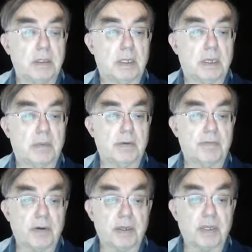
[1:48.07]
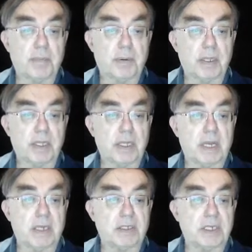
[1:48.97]
Uh, we've already pointed
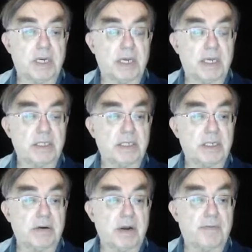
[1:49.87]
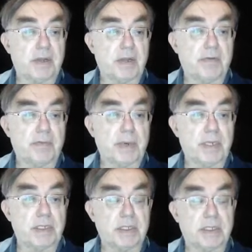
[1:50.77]
out GIS, Geographic
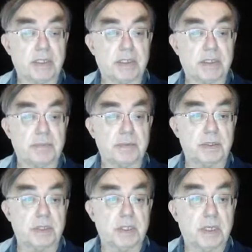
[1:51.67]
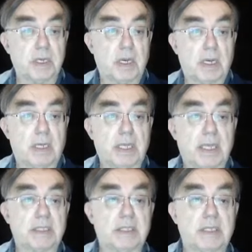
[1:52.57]
Information Systems, uh,
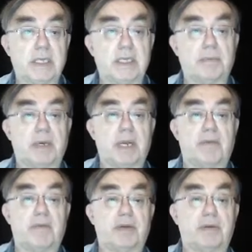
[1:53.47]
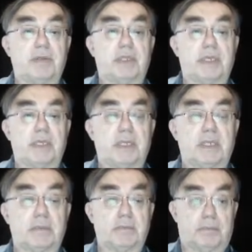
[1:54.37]
that's needed whenever you see
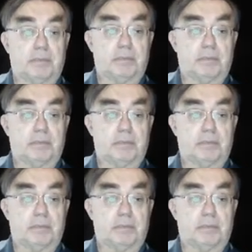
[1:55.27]
um,